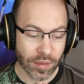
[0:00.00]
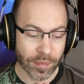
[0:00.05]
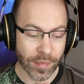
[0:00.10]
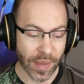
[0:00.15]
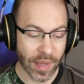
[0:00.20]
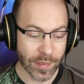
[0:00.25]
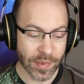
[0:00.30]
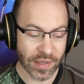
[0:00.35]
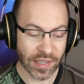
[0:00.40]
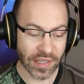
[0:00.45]

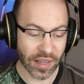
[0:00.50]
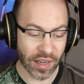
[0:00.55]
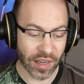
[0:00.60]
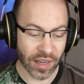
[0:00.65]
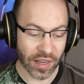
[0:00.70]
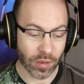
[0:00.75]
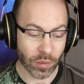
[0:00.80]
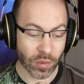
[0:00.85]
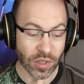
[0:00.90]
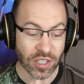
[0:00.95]
Maybe
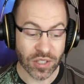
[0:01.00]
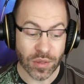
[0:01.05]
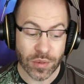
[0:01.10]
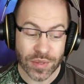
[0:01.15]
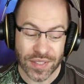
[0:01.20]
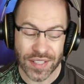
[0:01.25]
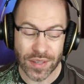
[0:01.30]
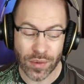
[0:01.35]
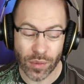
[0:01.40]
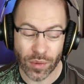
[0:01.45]

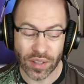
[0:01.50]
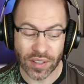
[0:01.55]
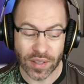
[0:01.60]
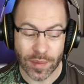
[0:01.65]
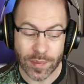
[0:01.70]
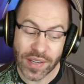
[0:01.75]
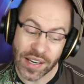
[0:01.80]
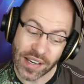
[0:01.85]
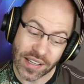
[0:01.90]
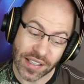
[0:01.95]
reducing or
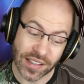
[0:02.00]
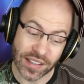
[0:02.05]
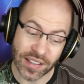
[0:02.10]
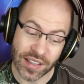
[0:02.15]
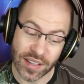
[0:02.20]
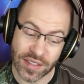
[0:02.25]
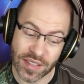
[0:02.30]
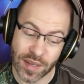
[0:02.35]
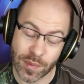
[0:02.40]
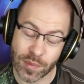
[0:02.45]
eliminating the
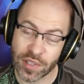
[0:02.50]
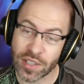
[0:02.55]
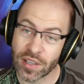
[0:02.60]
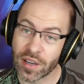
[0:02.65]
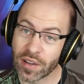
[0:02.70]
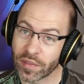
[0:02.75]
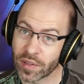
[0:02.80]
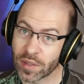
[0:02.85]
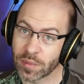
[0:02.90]
consumption of